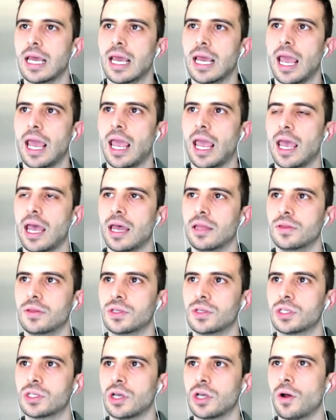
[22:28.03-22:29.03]

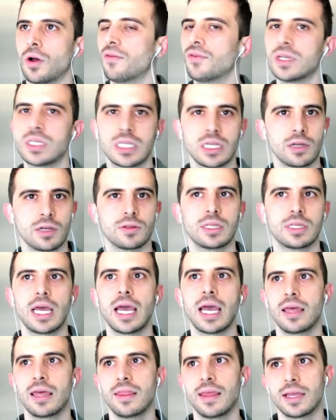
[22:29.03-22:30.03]
And so every single
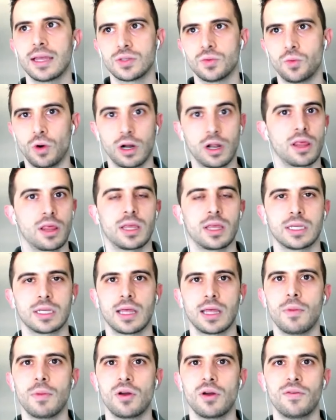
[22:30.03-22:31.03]
day, that's one of the things
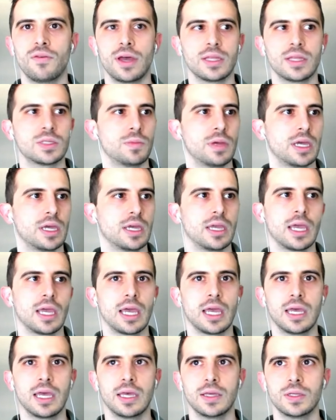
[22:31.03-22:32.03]
that motivates me
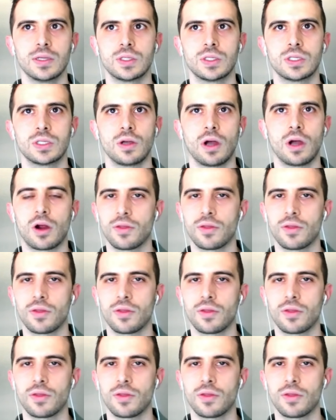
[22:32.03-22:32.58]
is, are they